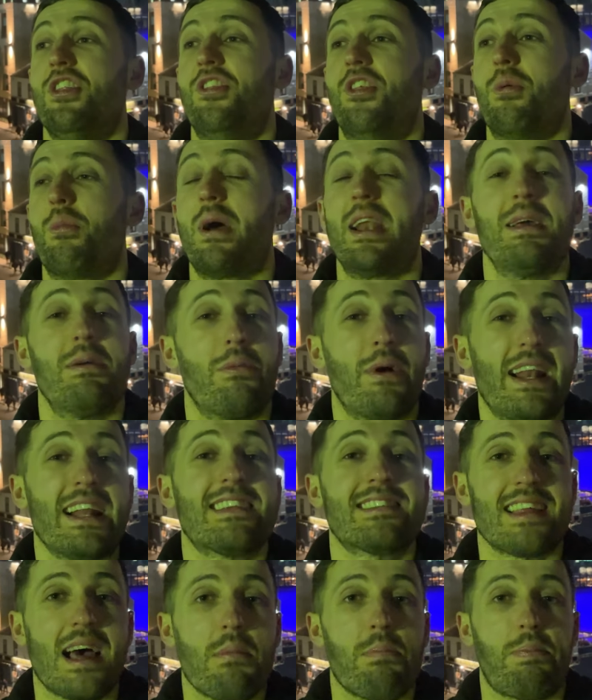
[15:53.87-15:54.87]
that when
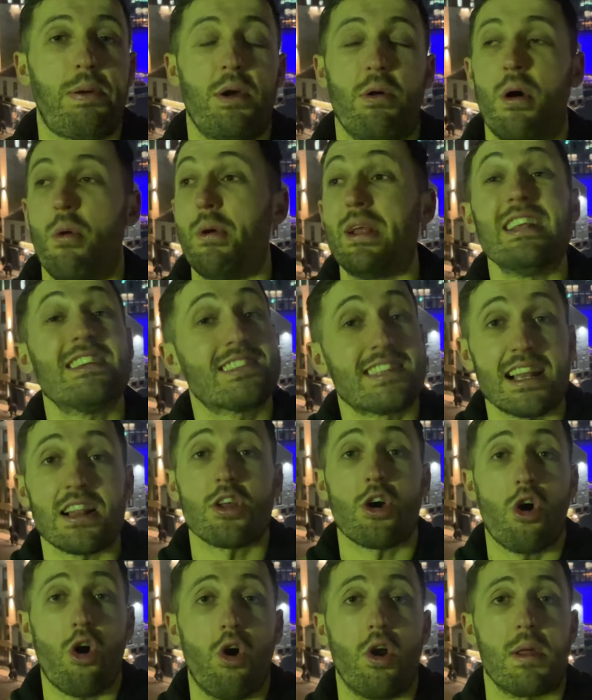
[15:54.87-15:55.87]
it's that poor, we can still
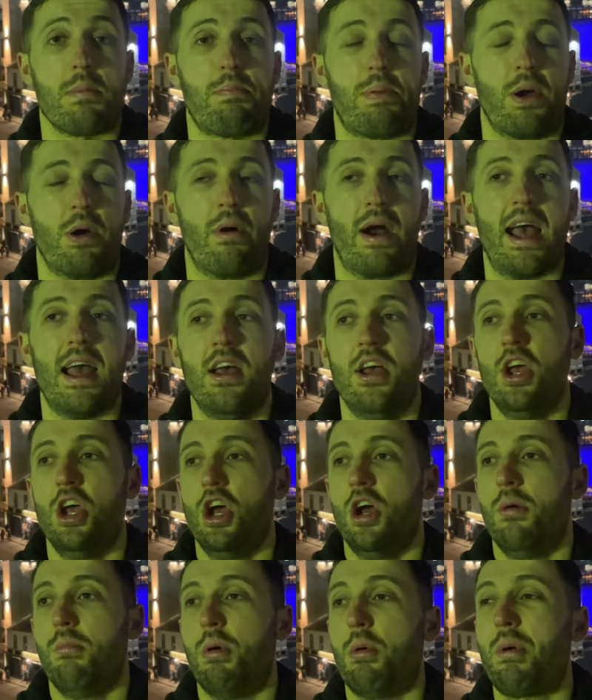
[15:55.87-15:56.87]
call it poor,
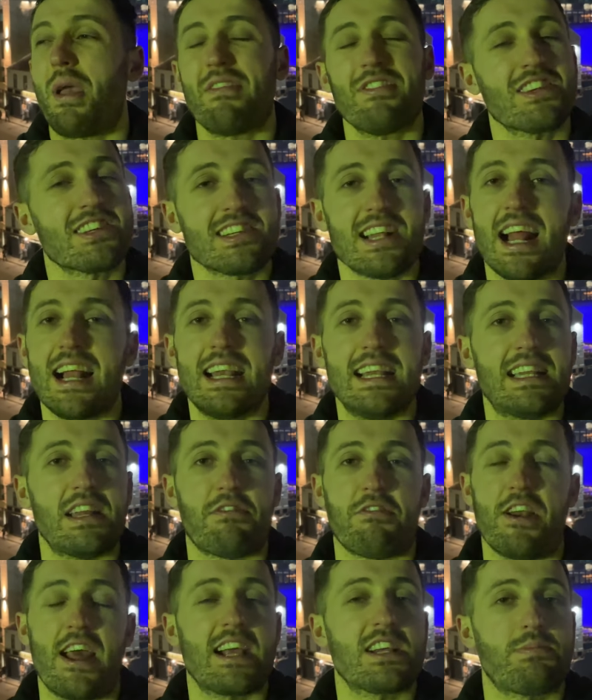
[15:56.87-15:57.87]
but we have a slightly
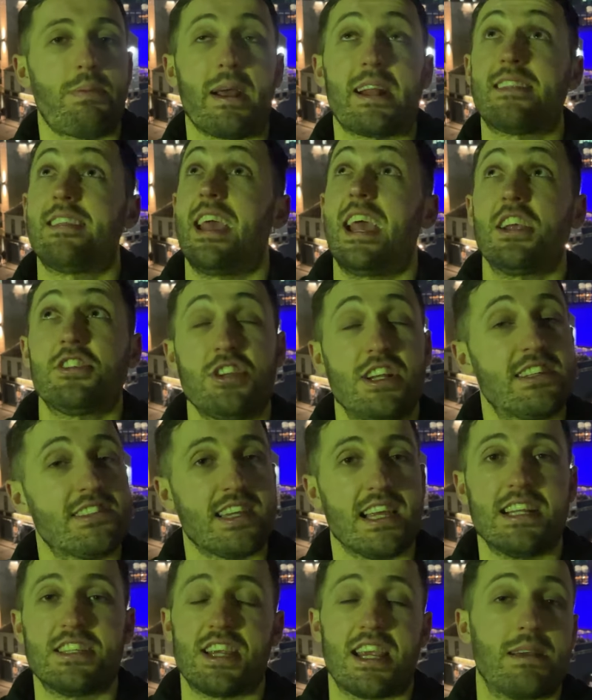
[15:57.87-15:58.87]
different expectation at
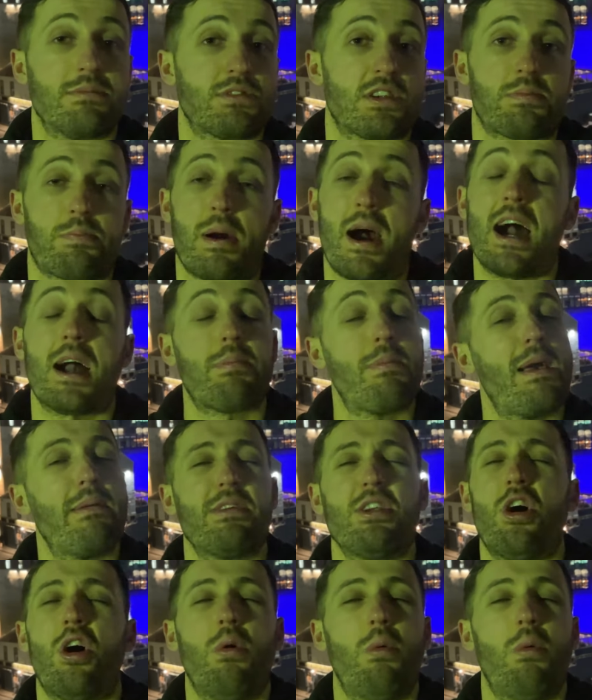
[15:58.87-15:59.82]
St. James's Park. Maybe not